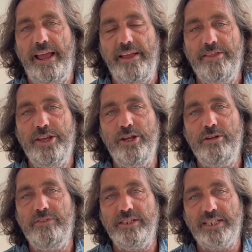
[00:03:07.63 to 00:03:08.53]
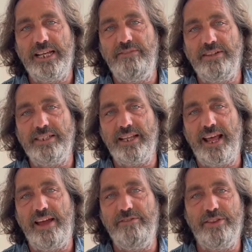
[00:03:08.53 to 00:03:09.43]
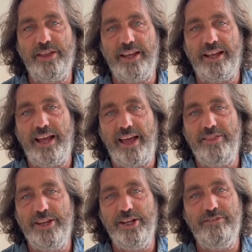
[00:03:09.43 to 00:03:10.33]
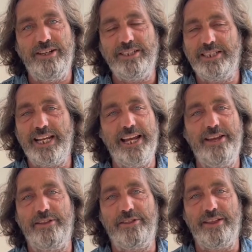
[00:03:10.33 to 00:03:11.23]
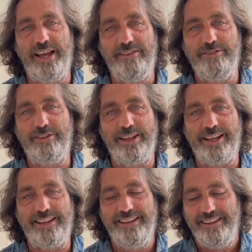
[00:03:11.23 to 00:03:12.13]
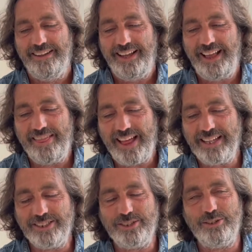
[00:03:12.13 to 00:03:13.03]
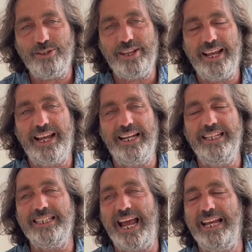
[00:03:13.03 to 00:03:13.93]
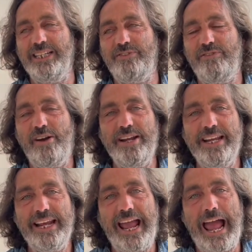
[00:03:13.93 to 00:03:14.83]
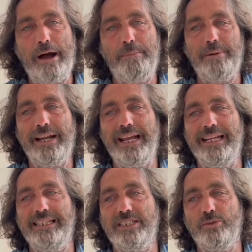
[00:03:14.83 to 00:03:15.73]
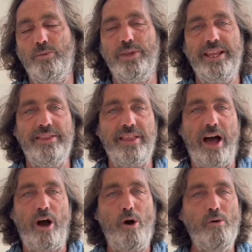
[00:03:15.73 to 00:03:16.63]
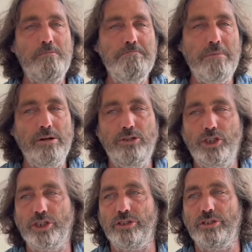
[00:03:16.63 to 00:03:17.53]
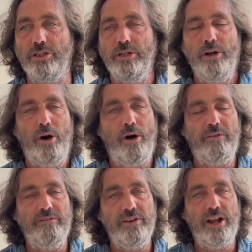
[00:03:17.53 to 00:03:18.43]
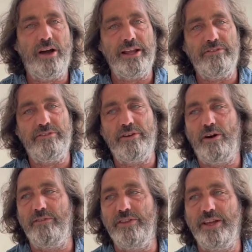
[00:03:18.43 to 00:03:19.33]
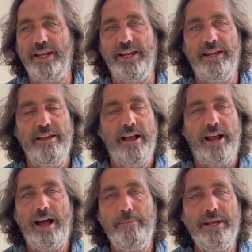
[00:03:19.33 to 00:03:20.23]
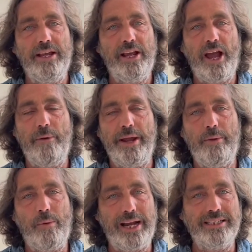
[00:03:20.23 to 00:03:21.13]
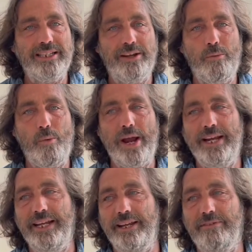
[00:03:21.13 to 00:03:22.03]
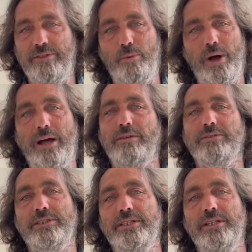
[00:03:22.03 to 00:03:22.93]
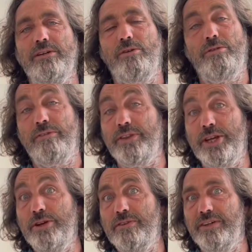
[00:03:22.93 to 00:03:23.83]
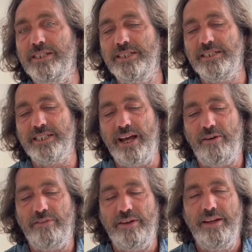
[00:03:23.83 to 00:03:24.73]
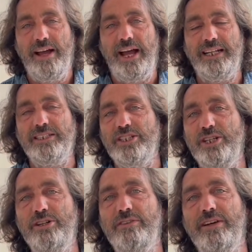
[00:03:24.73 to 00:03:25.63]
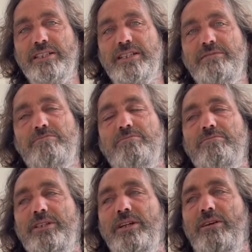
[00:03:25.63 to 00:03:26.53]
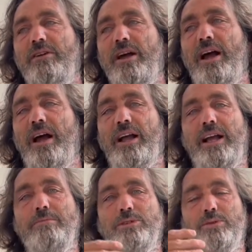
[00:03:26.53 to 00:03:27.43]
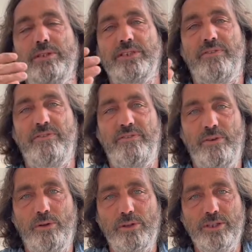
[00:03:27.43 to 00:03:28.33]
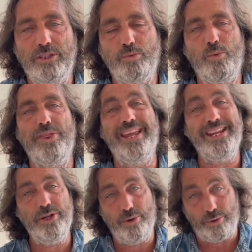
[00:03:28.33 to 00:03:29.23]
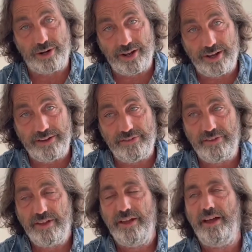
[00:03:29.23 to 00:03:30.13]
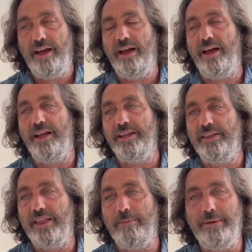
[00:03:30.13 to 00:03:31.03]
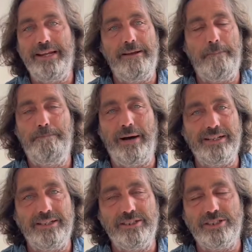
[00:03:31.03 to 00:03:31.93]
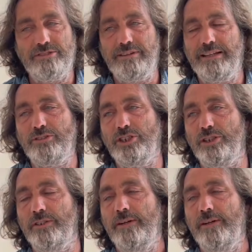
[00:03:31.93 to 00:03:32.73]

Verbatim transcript: the universe giveth everything and the universe taketh everything that's the sort of thing and it's and it's finding our place within that whole motion of life of the coming and going waxing and waning of the world or the universe itself and as the universe you know uh, comes to its fullness within your life uh, there be abundance around you